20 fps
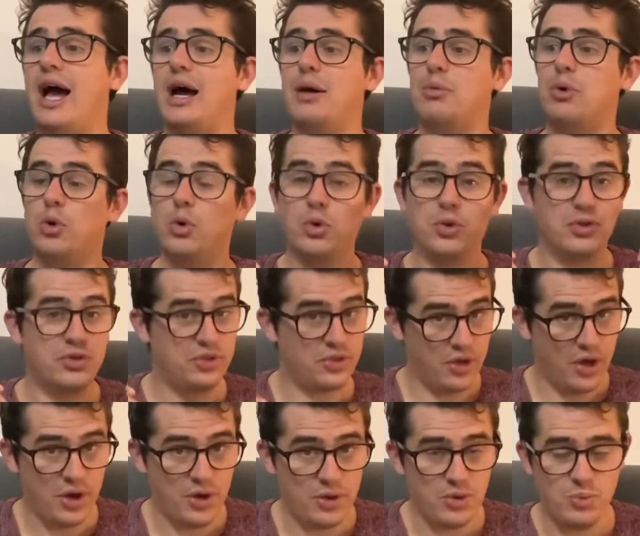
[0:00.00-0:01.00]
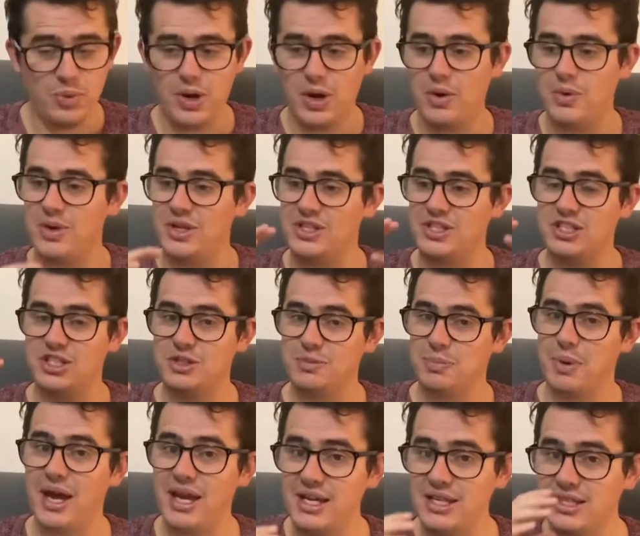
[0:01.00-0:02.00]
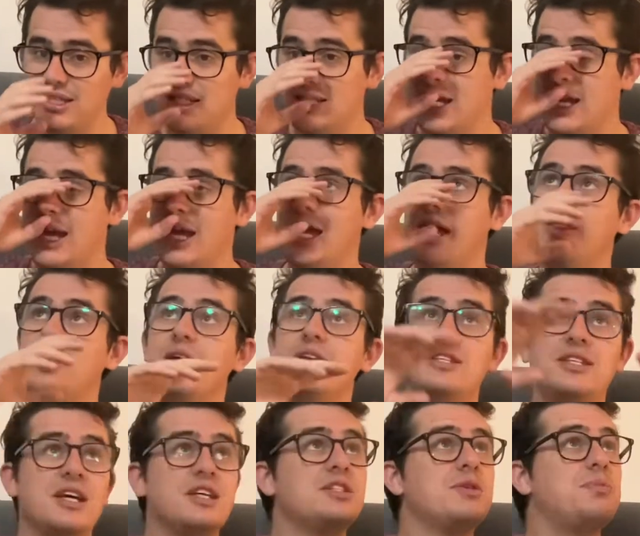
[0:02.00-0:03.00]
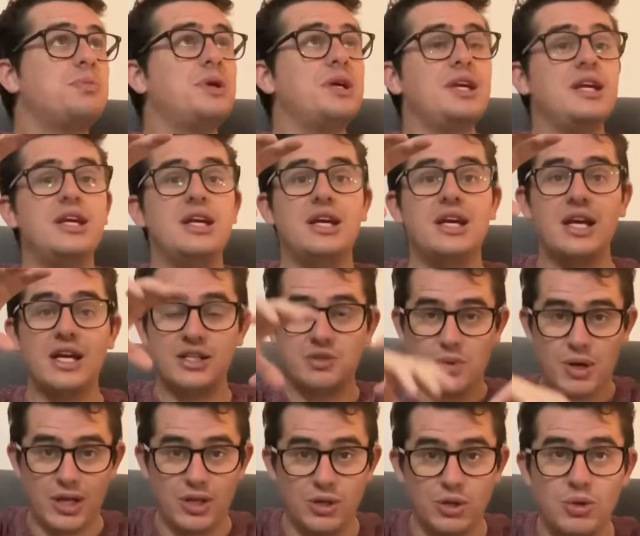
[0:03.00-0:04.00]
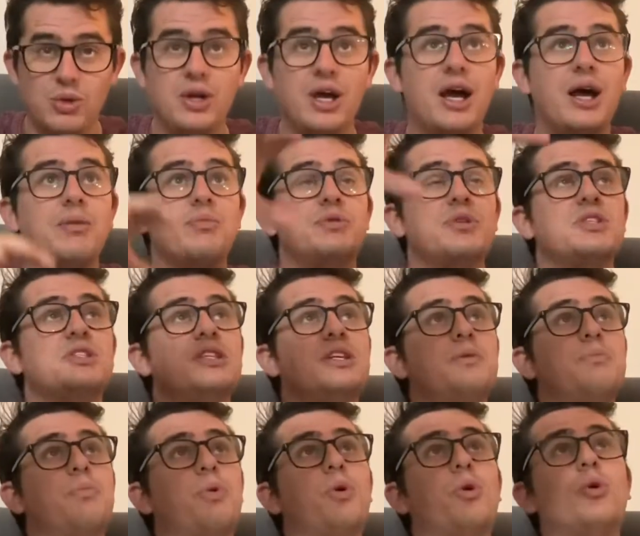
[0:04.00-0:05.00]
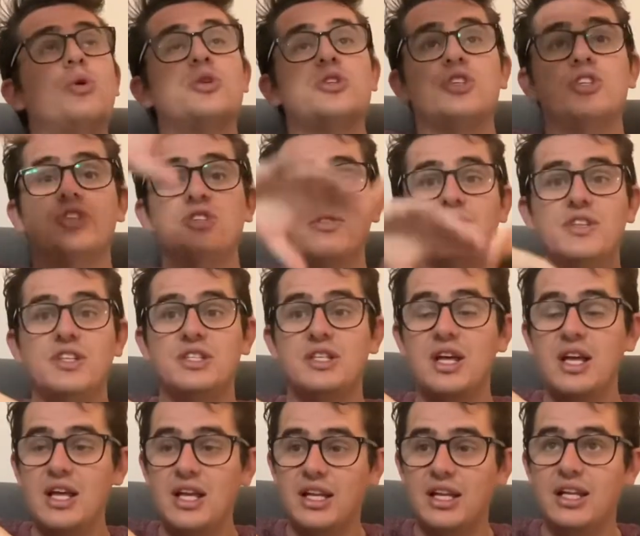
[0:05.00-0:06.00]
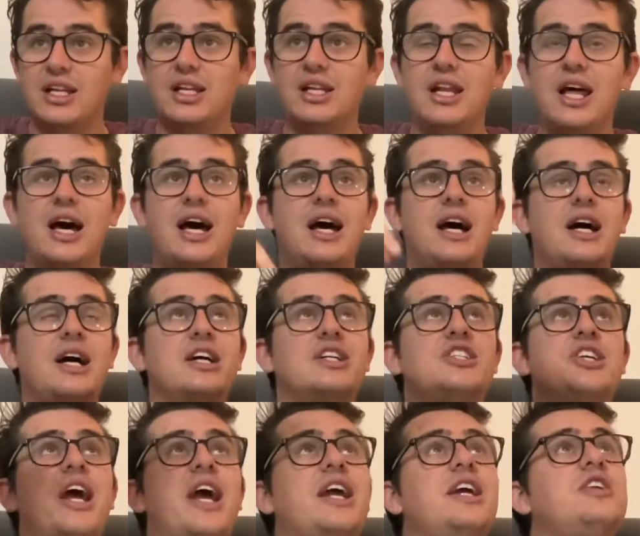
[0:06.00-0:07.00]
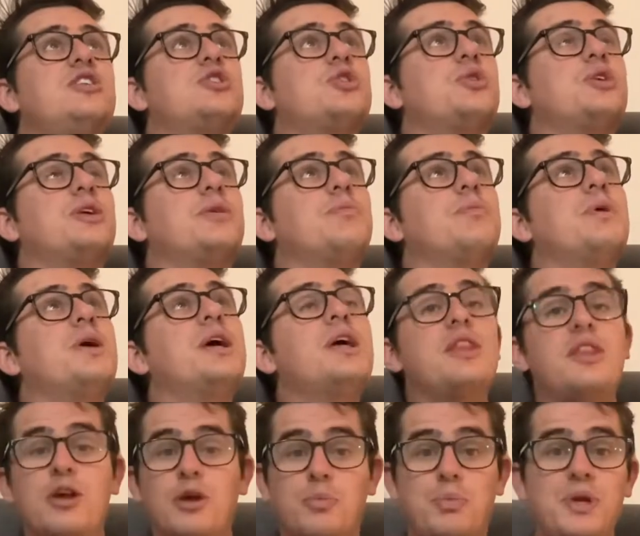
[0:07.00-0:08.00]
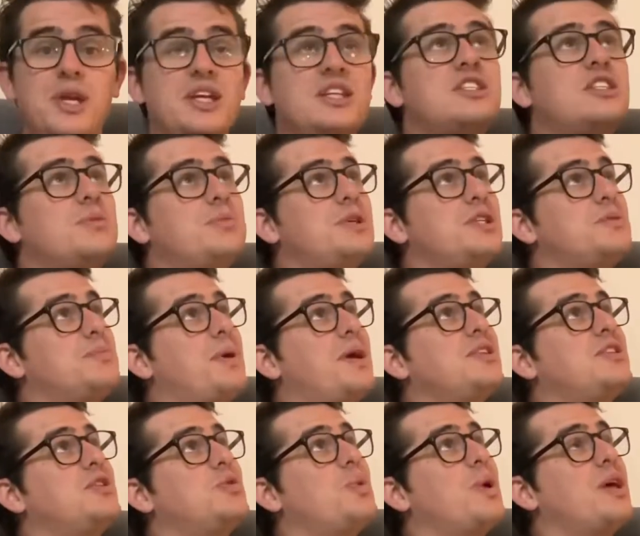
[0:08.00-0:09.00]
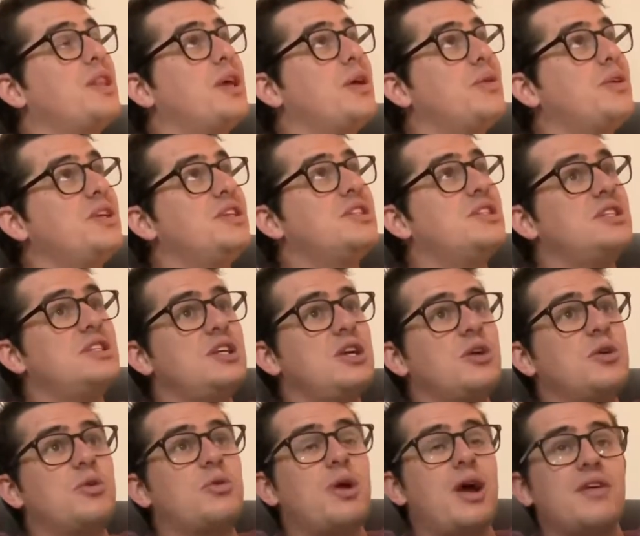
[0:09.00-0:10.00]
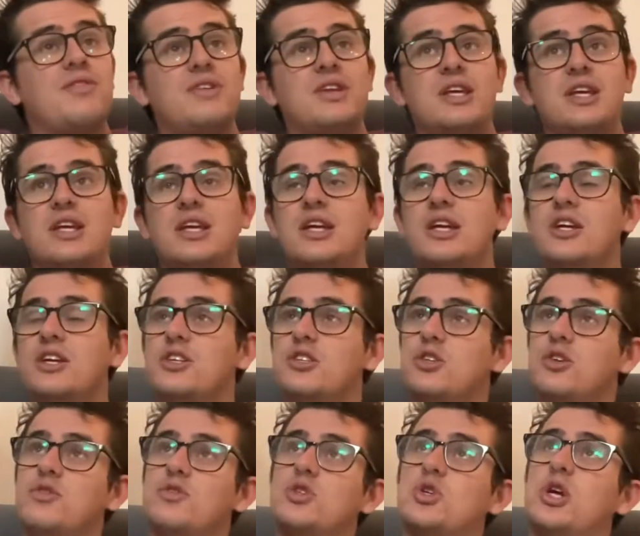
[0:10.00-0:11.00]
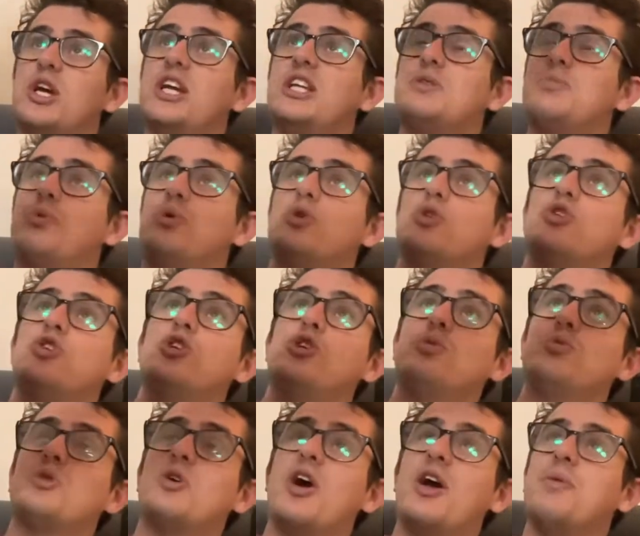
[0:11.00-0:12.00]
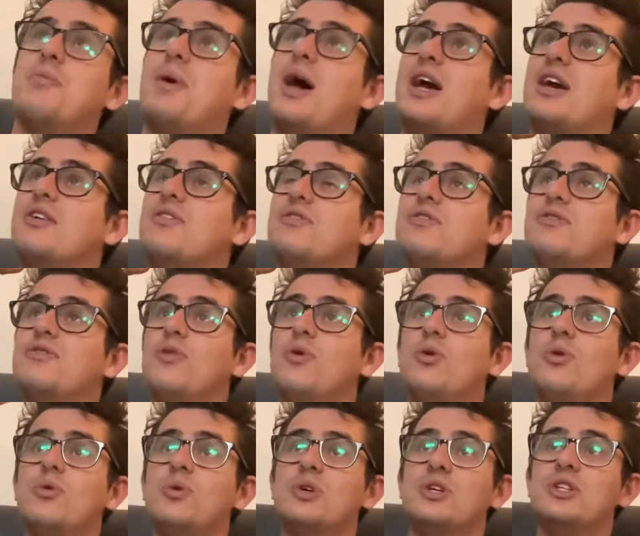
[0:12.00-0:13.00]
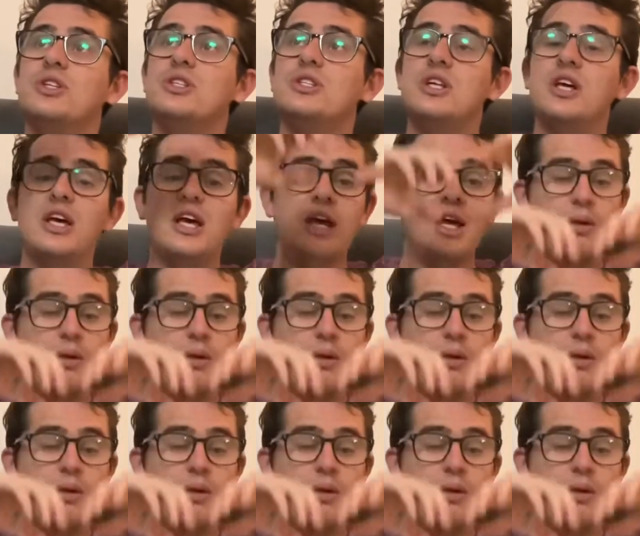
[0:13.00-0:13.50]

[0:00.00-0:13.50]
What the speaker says: Although we're in space, and there does appear, as I look up to see portions of this large atrium, there appears to be spaces where there is zero gravity sort of transport tubes going back and forwards.